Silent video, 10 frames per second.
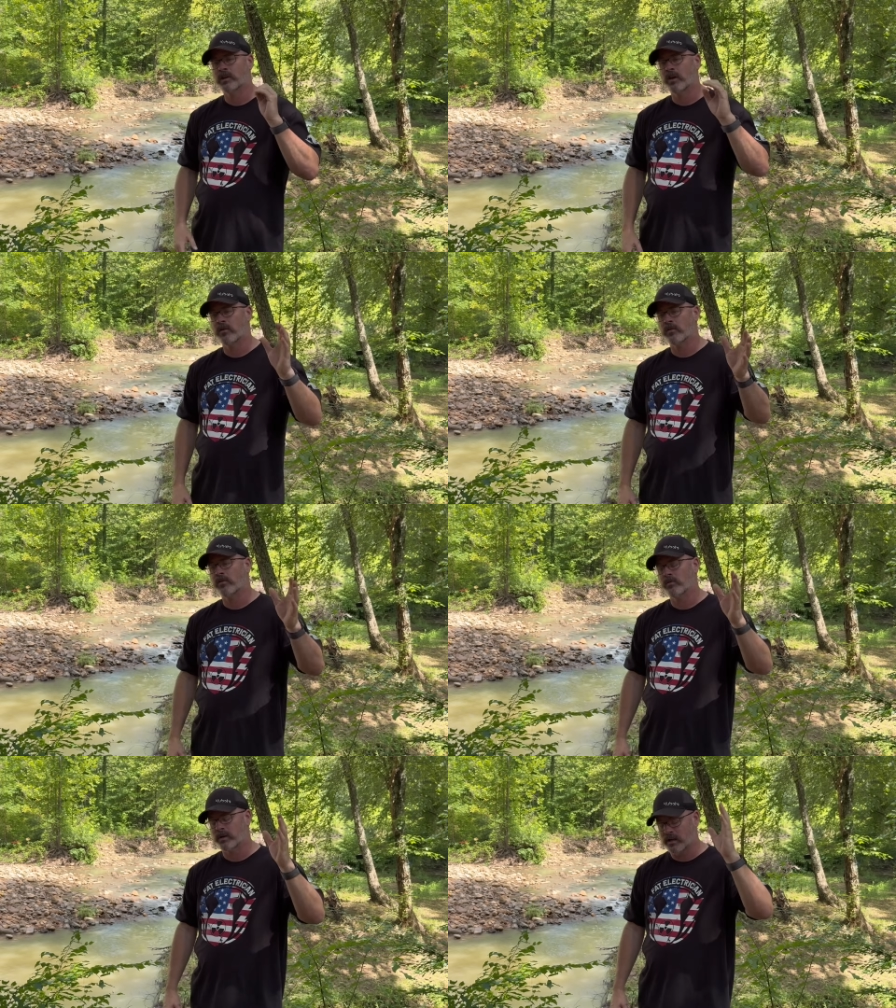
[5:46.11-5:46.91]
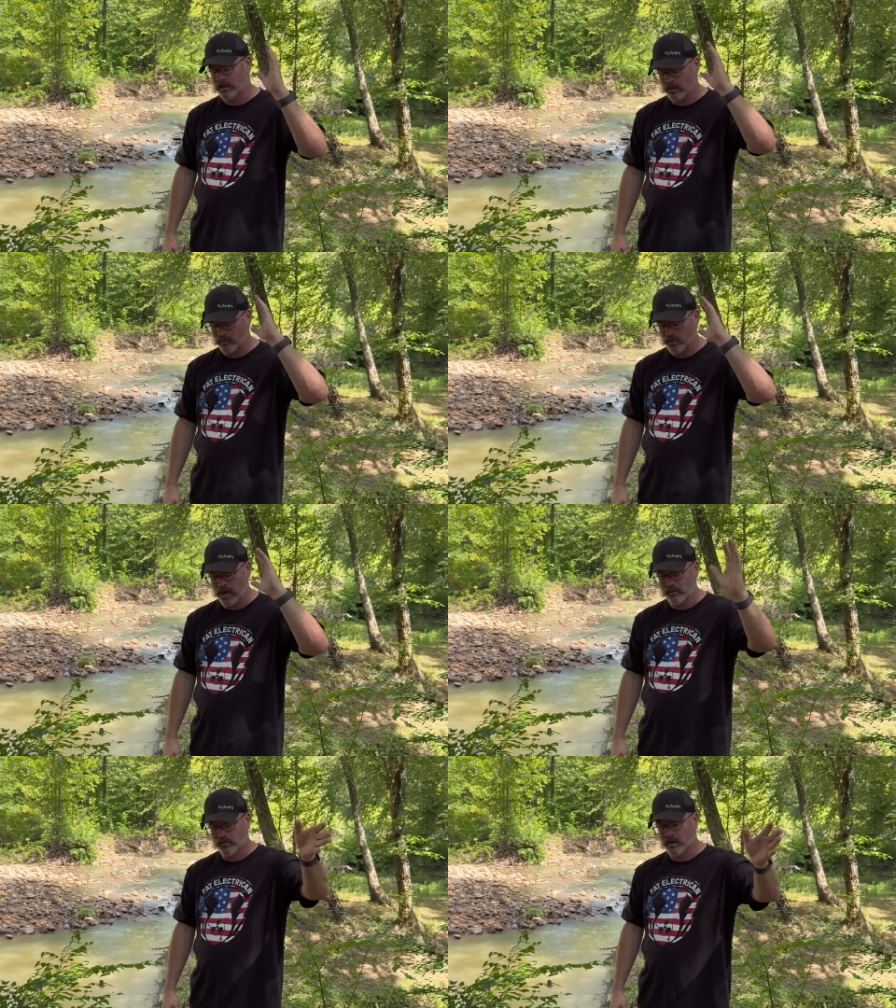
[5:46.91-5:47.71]
go get a
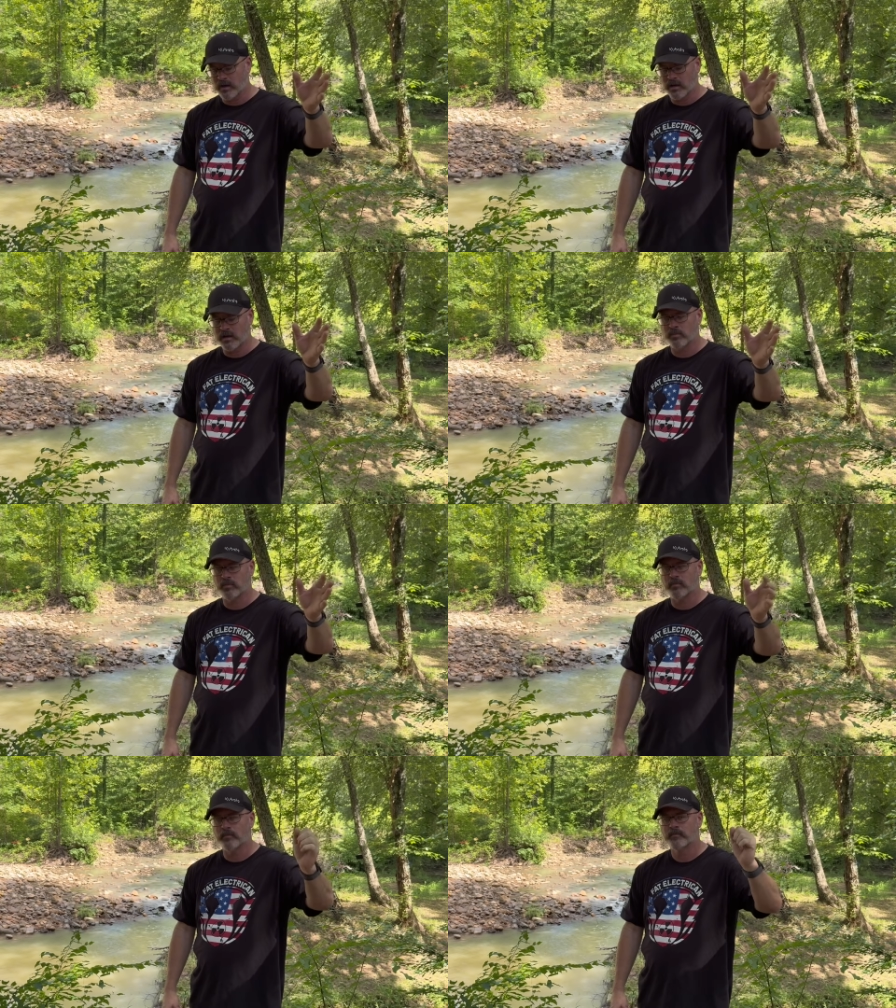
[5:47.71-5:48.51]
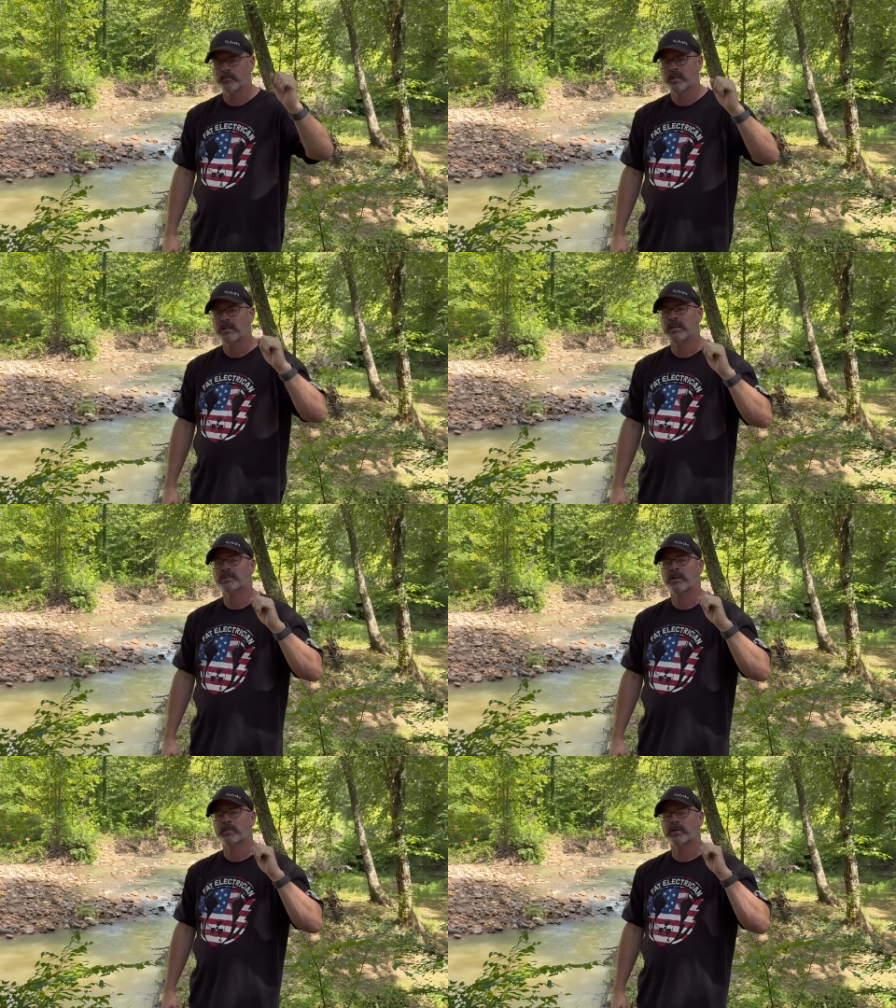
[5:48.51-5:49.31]
prime. Uh, an, they
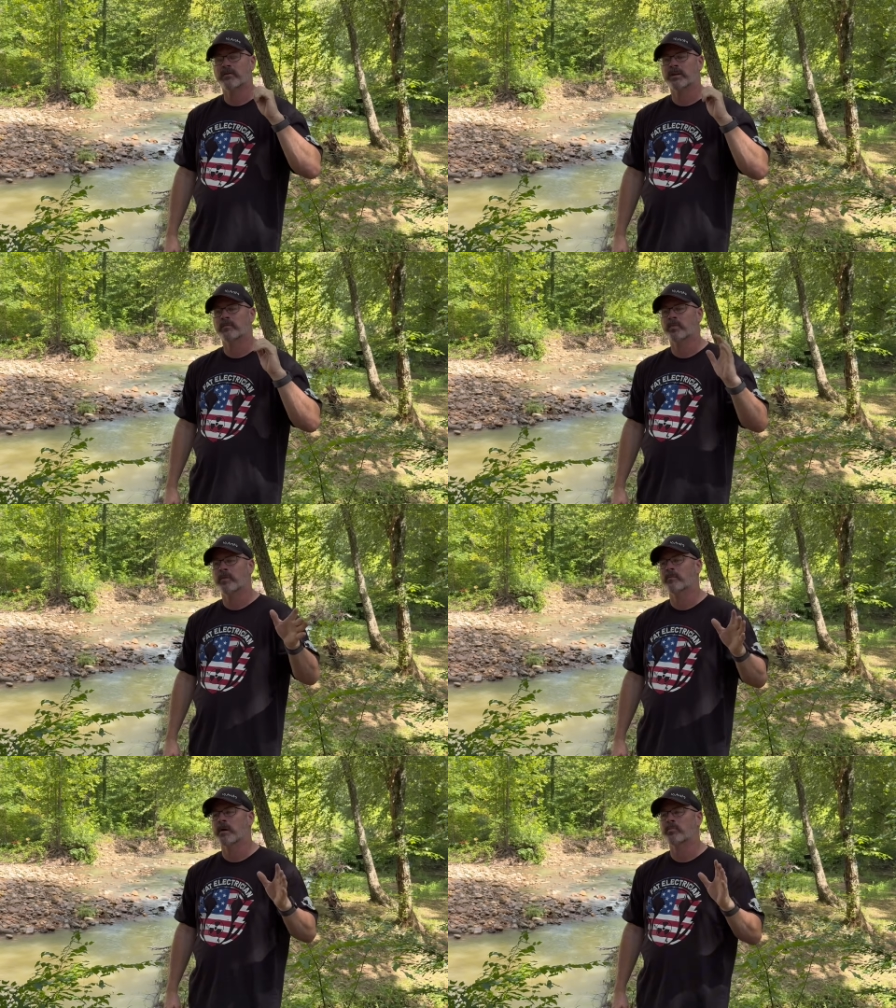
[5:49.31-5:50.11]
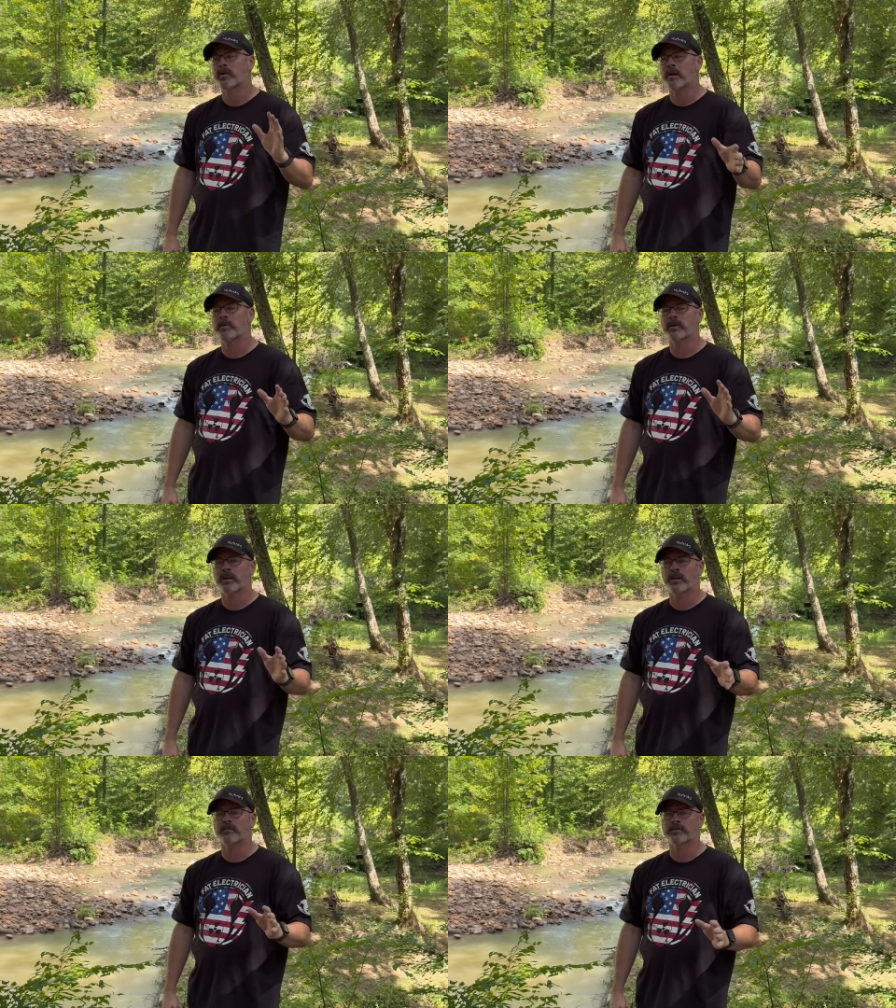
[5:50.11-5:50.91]
tell me go get an appointment with my primary
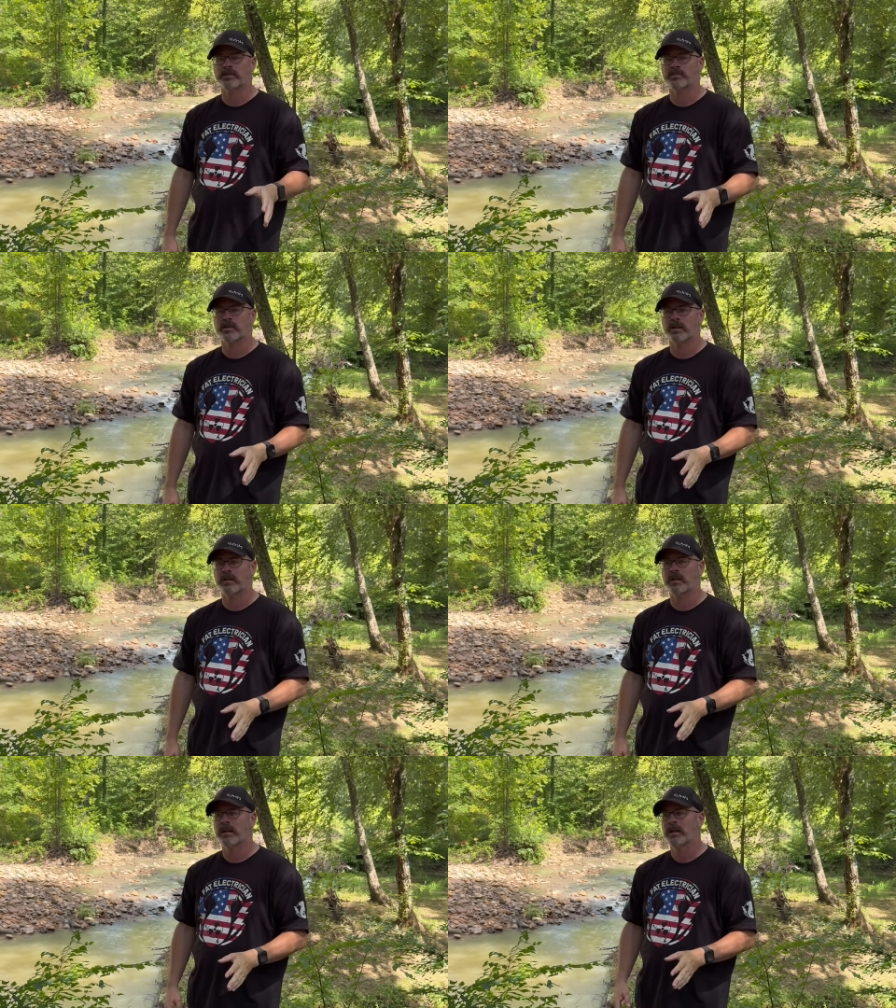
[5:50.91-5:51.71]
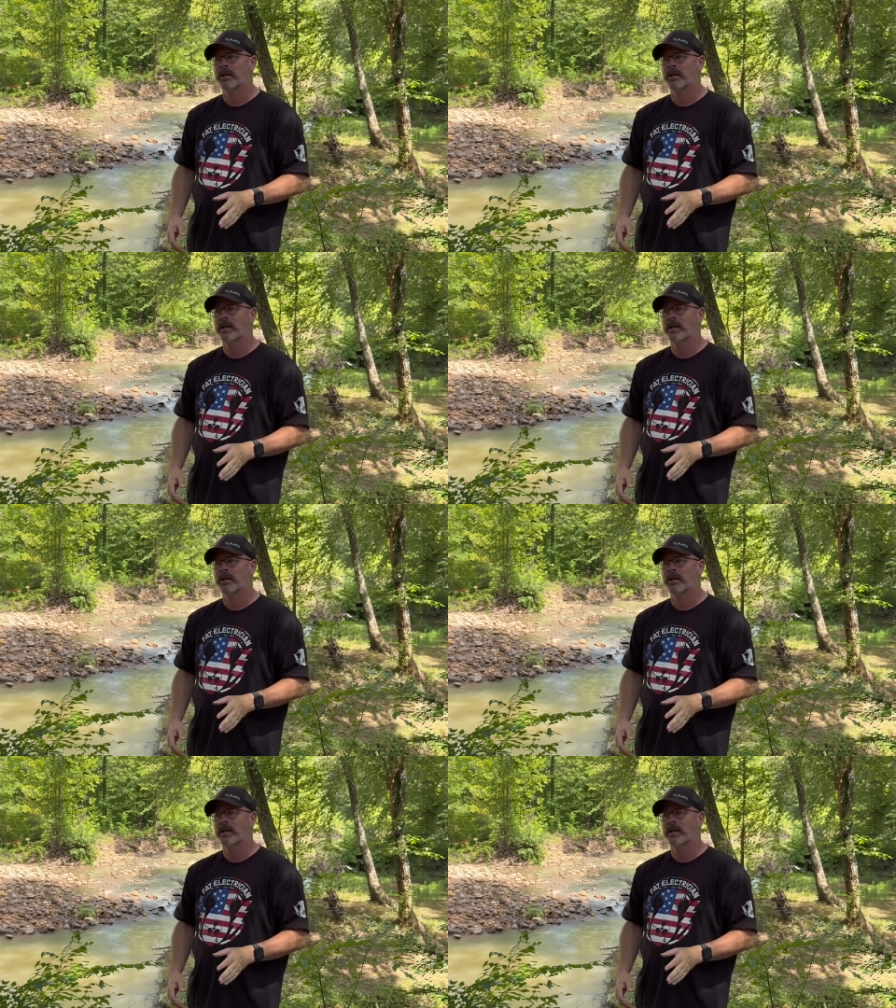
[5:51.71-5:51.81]
care physician,